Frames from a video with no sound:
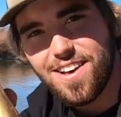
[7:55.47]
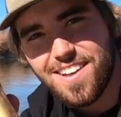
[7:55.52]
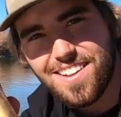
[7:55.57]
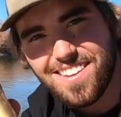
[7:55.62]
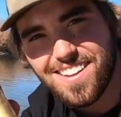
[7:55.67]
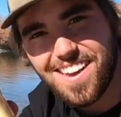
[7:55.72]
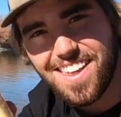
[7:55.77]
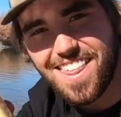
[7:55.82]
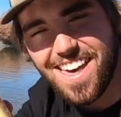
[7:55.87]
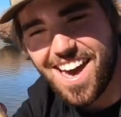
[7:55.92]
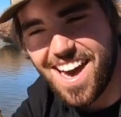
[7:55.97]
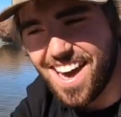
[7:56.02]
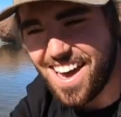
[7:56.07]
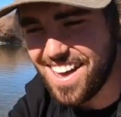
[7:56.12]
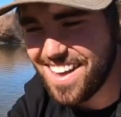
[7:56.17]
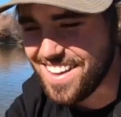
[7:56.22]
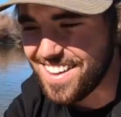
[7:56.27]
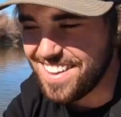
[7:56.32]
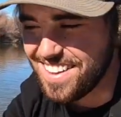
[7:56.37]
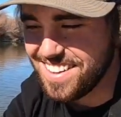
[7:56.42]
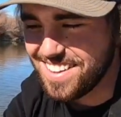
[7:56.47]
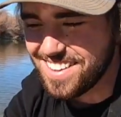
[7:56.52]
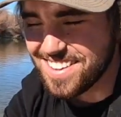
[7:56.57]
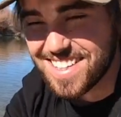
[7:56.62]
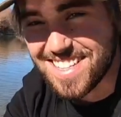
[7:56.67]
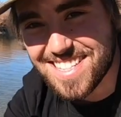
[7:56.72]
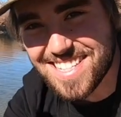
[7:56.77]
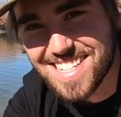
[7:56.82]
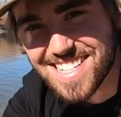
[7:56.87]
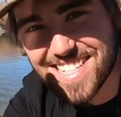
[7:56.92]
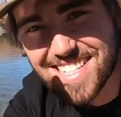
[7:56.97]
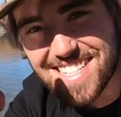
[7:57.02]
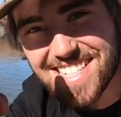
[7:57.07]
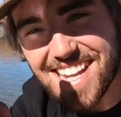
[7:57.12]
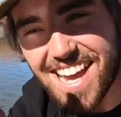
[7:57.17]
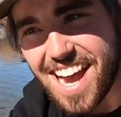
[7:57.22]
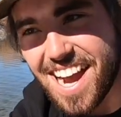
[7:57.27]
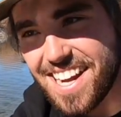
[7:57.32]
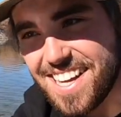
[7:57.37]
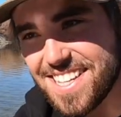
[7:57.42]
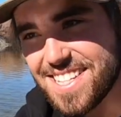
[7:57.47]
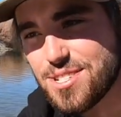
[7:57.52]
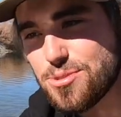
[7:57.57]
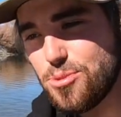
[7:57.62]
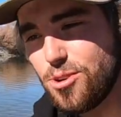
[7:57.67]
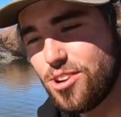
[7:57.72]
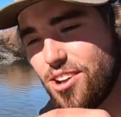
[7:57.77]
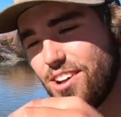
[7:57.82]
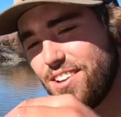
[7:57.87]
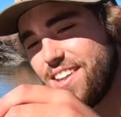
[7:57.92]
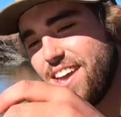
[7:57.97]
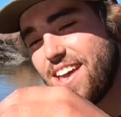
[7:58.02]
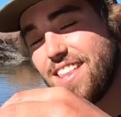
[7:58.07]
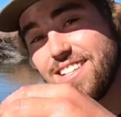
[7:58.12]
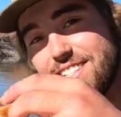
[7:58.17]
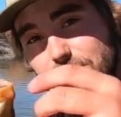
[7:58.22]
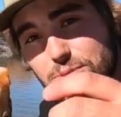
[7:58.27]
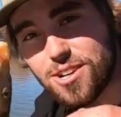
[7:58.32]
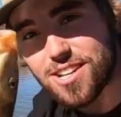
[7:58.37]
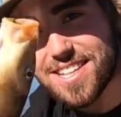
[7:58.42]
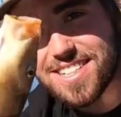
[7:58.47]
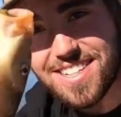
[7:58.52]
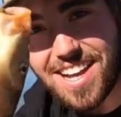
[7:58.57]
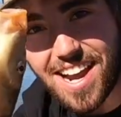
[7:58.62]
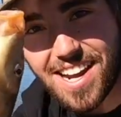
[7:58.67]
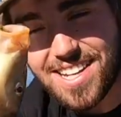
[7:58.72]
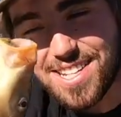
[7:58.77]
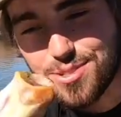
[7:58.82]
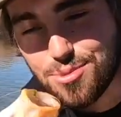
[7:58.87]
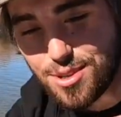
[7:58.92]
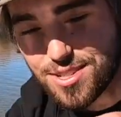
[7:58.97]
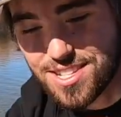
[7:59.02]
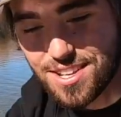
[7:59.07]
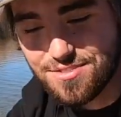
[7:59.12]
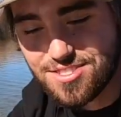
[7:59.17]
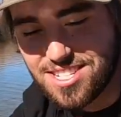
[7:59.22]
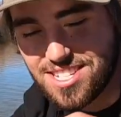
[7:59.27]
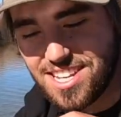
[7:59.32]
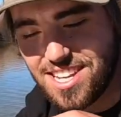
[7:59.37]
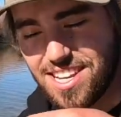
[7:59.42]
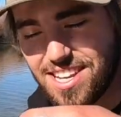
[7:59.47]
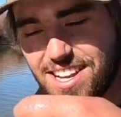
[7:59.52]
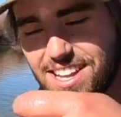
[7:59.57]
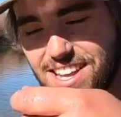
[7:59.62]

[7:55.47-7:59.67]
Look at that. This is the tiniest one all day. This is one of the tiniest ones I've seen.